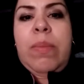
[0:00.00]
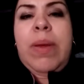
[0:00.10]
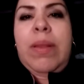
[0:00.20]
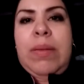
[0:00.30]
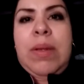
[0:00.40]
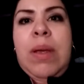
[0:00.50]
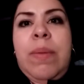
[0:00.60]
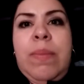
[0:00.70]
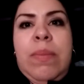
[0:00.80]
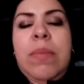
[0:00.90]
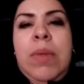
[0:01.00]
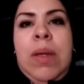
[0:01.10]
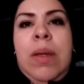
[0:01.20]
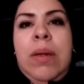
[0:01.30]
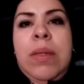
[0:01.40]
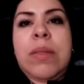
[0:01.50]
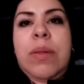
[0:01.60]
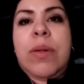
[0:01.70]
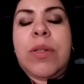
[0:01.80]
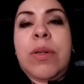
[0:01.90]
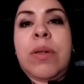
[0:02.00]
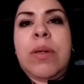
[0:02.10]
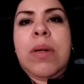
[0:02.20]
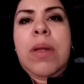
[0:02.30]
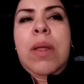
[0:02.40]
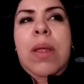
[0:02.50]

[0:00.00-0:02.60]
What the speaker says: by the time that it's their turn.